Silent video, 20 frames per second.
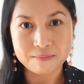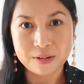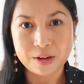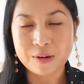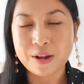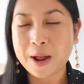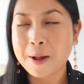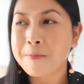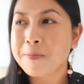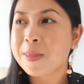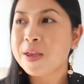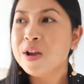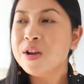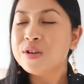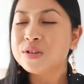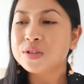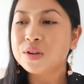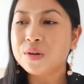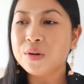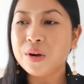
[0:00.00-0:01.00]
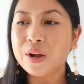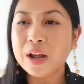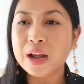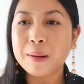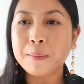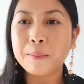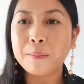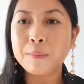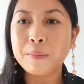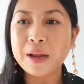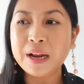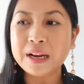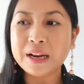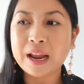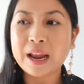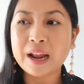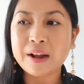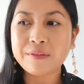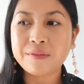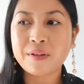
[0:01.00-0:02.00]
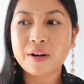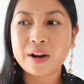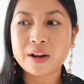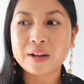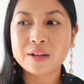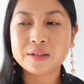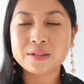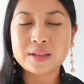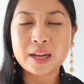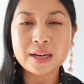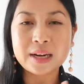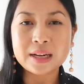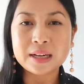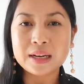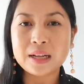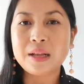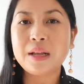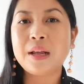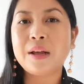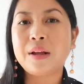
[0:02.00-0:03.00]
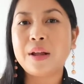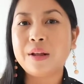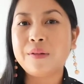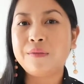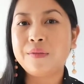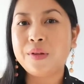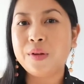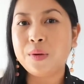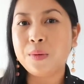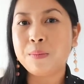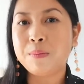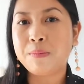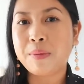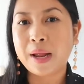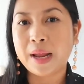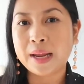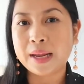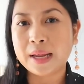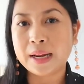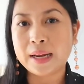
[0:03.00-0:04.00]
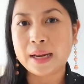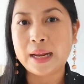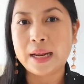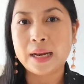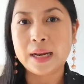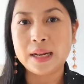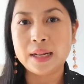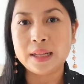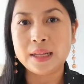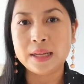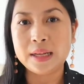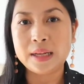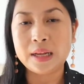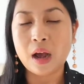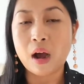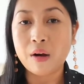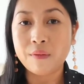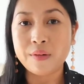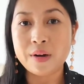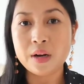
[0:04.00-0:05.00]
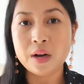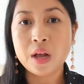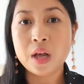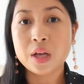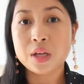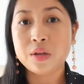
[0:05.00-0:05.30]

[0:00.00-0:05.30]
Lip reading: Okay, so in the air fryer, technically if you bake it in the oven,